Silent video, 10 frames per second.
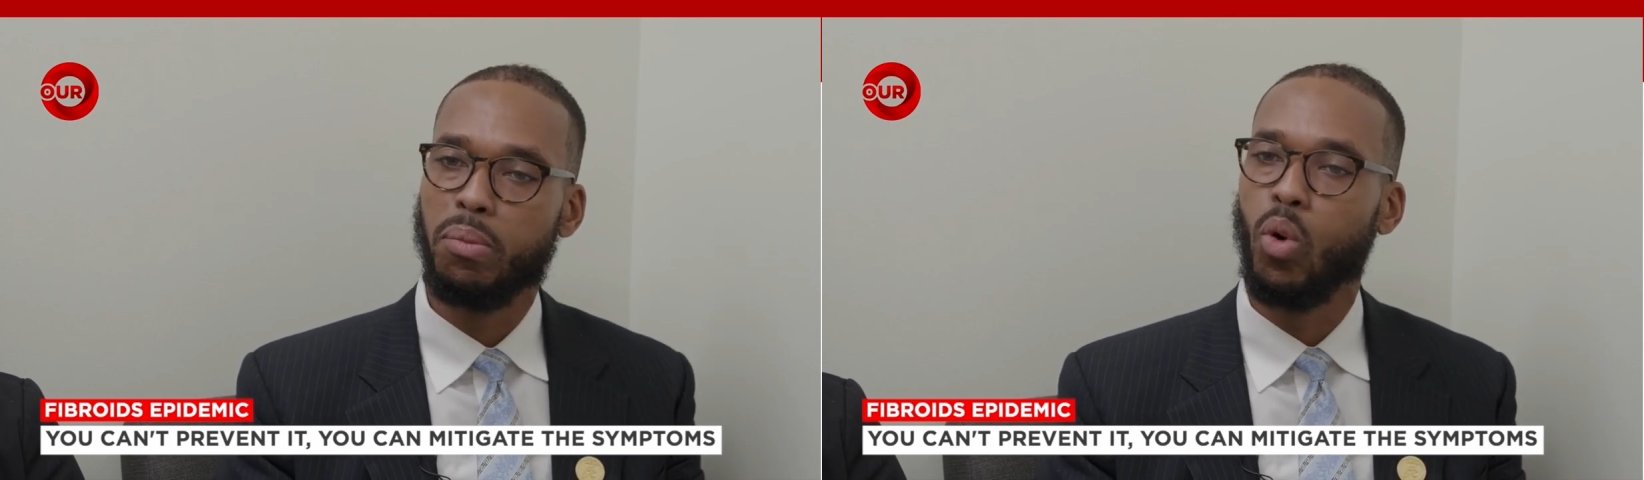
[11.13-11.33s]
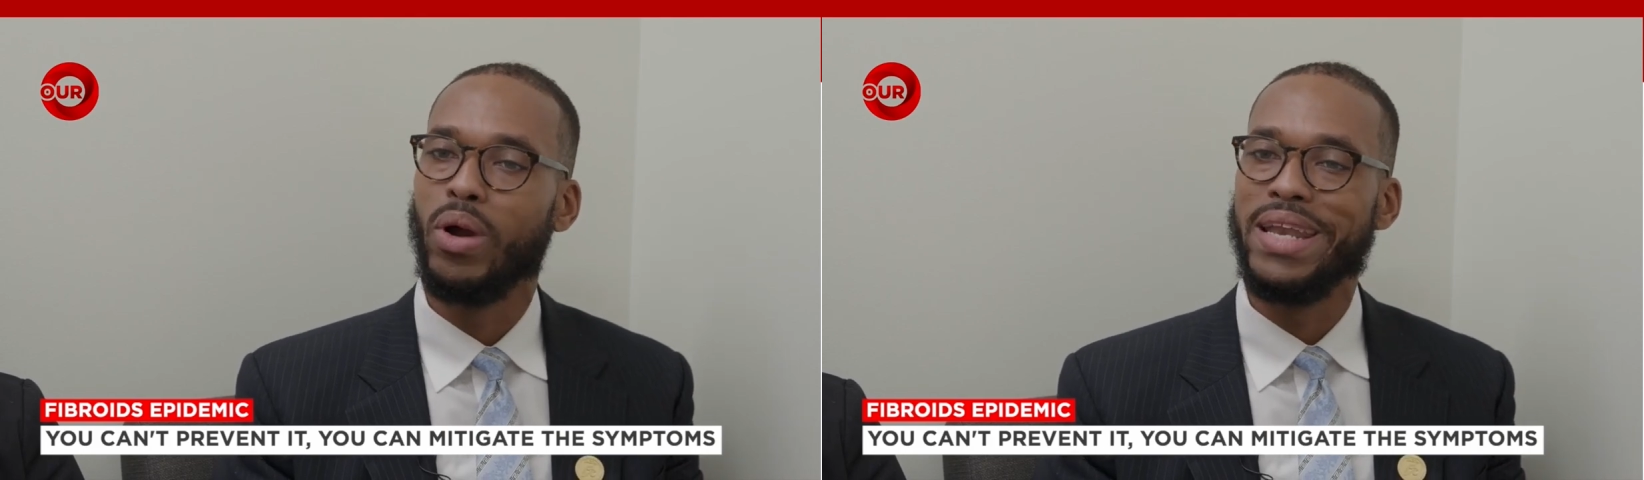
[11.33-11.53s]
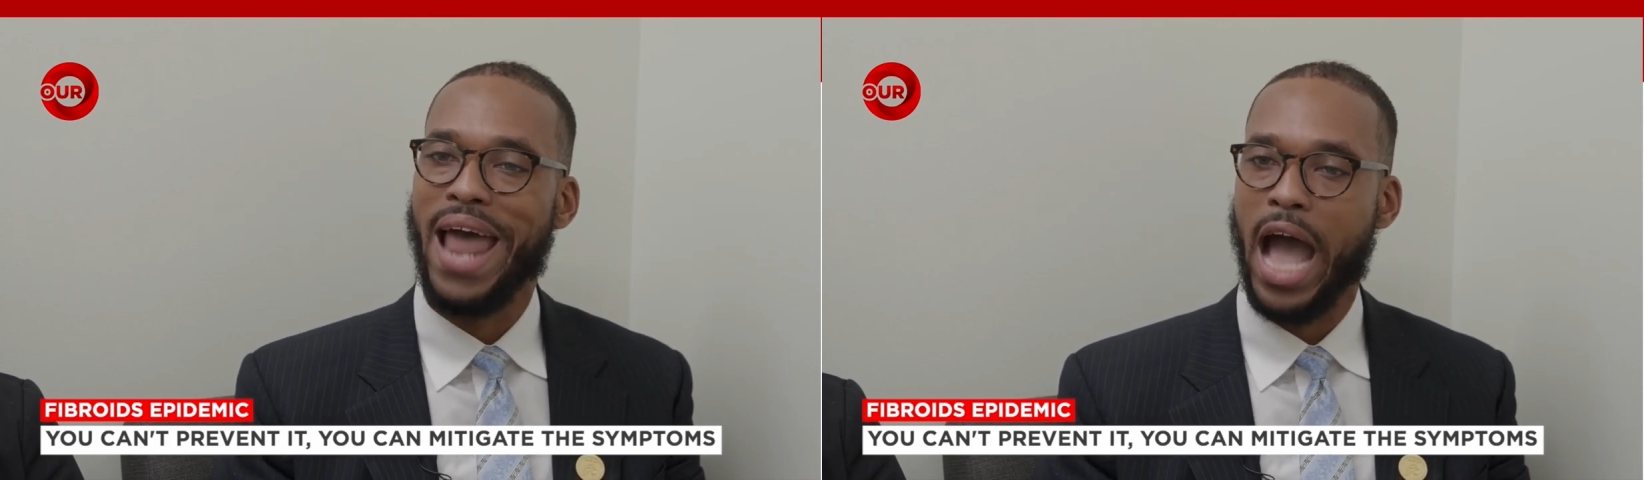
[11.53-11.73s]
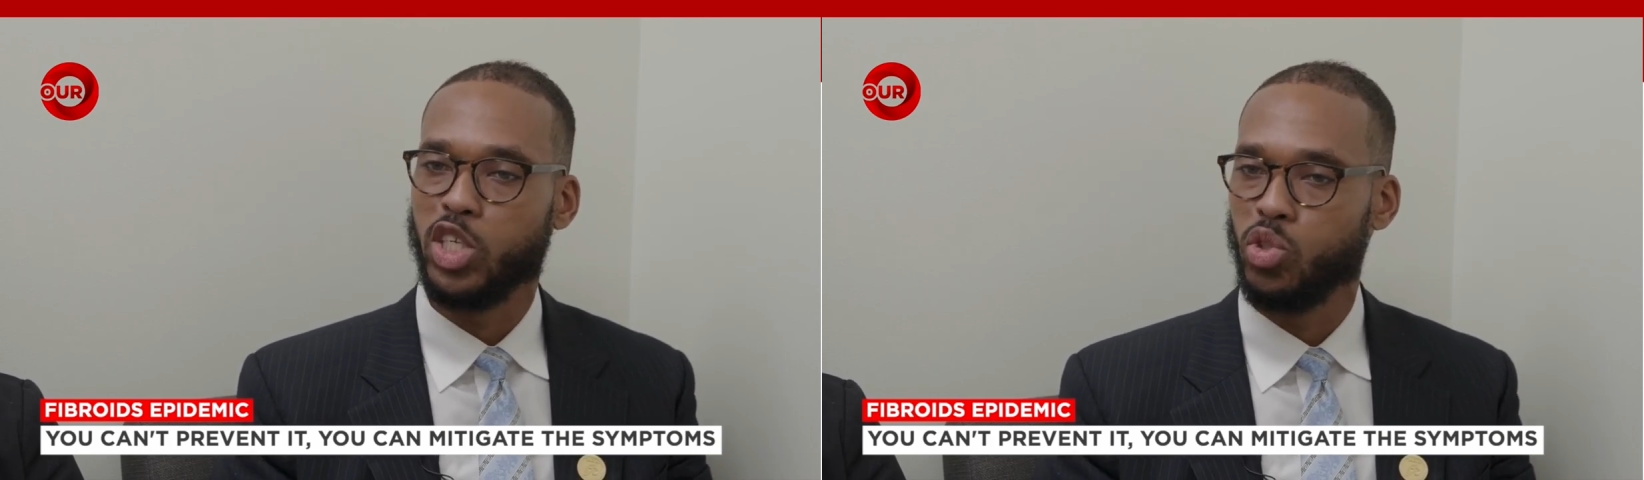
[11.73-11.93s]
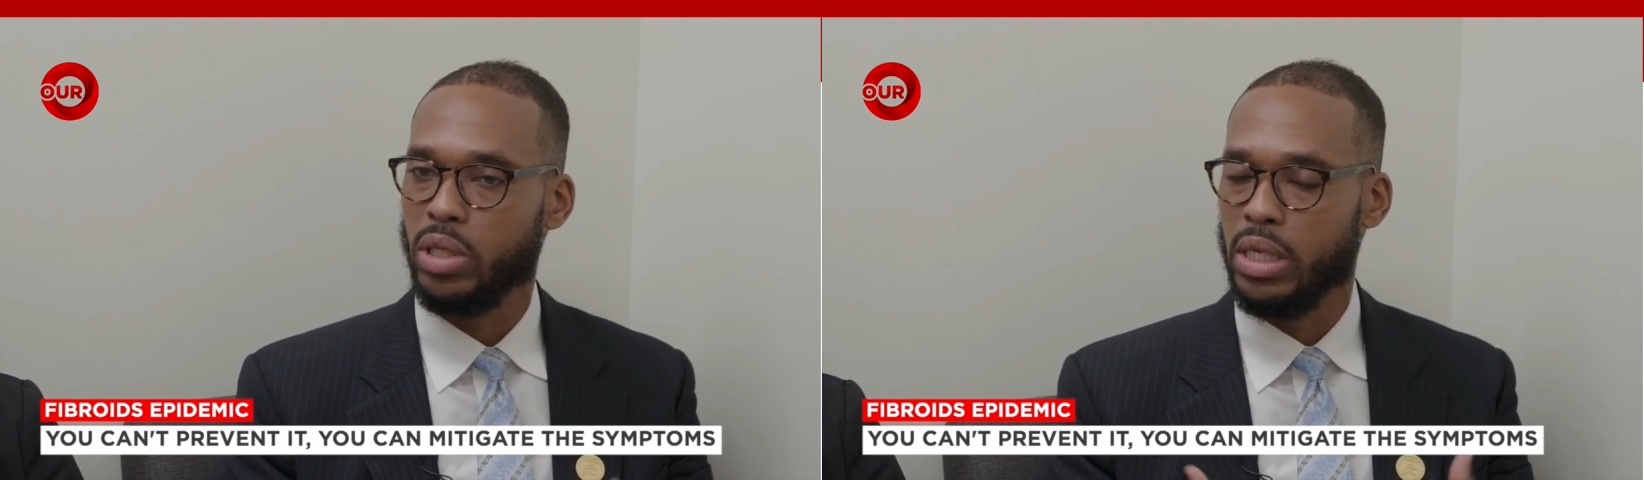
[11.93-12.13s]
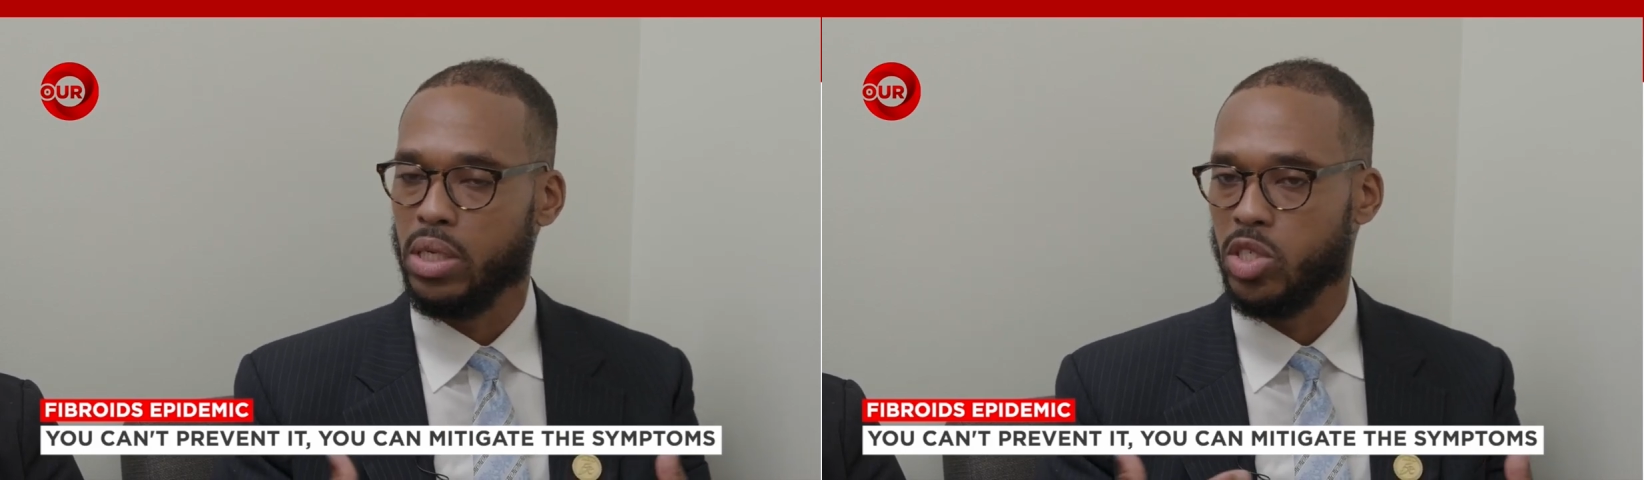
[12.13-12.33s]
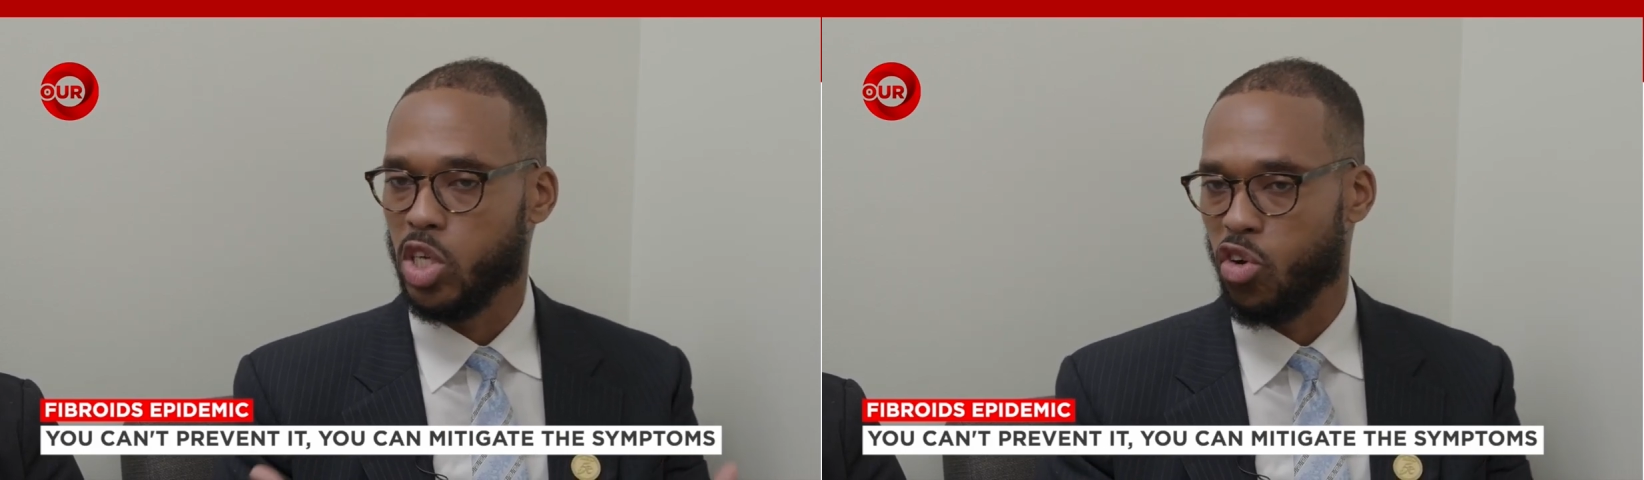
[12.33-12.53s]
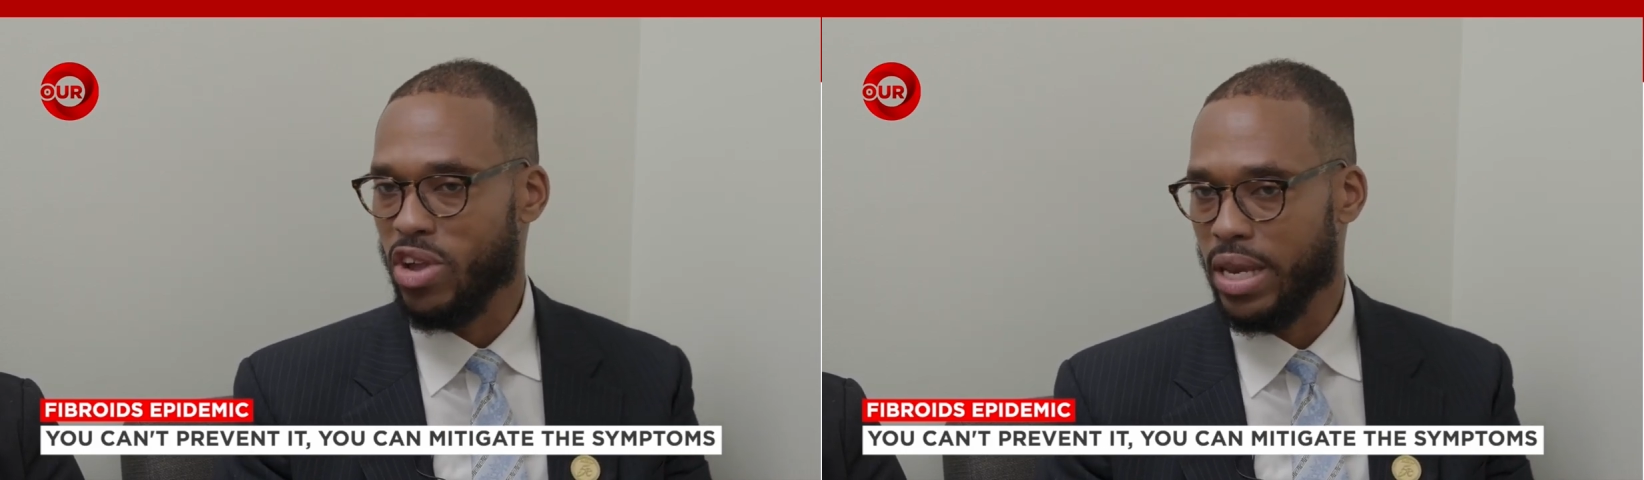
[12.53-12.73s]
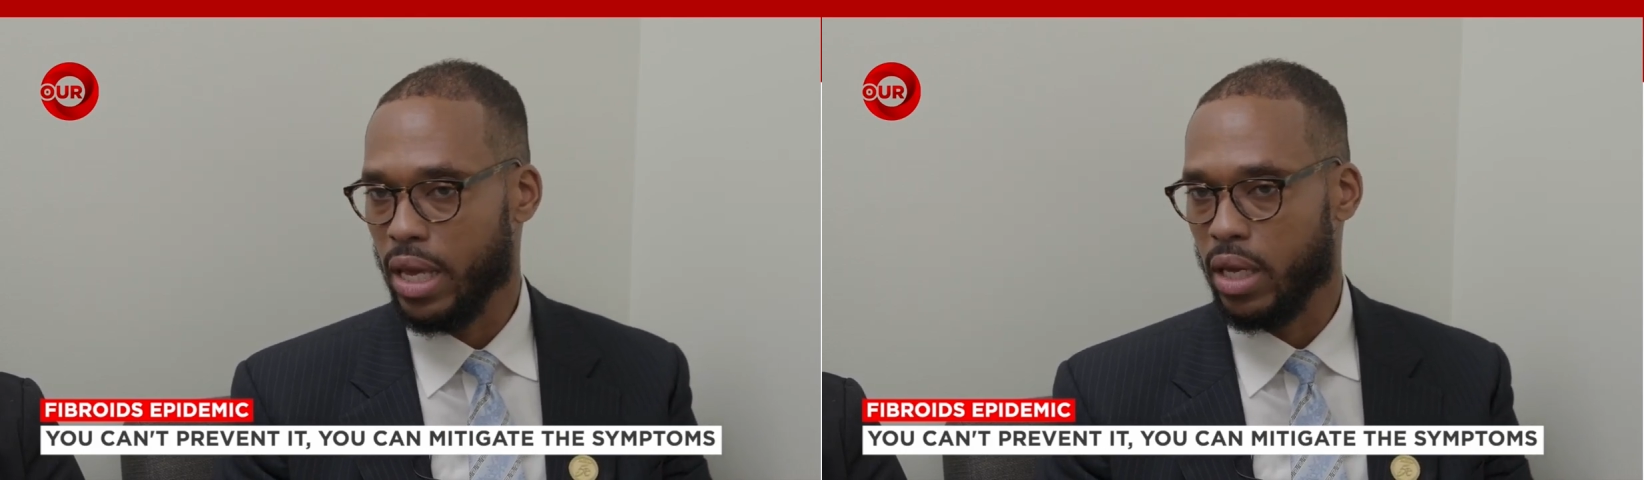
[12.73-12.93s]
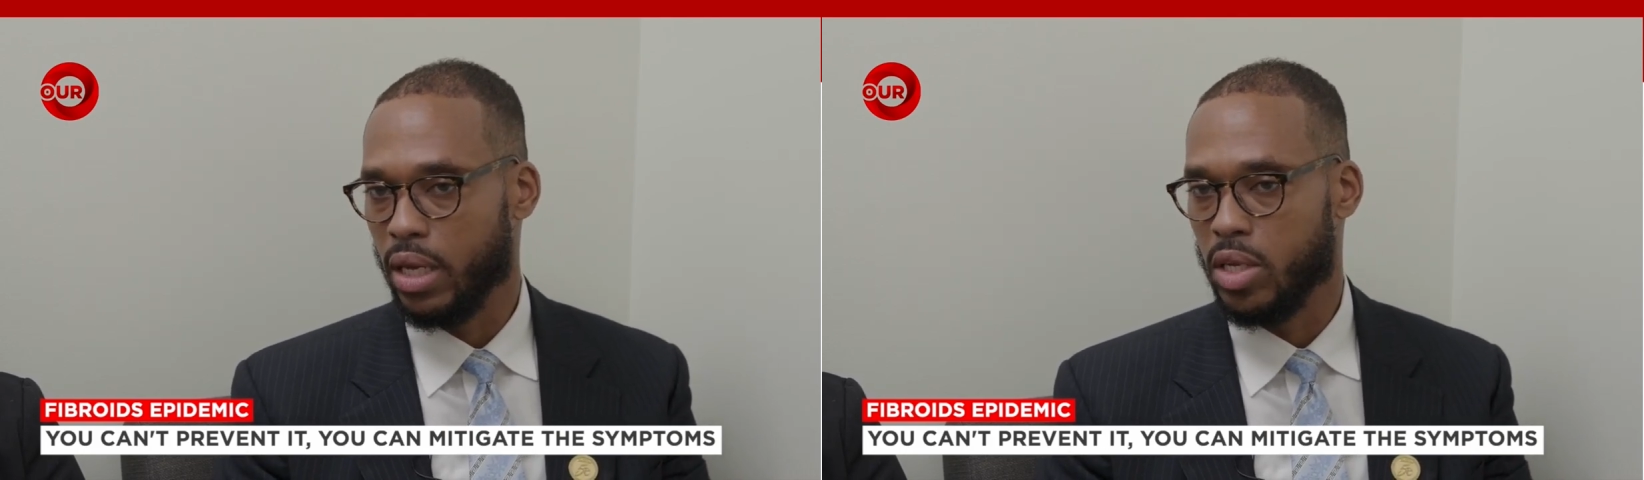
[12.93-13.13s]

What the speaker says: the more naturally secreting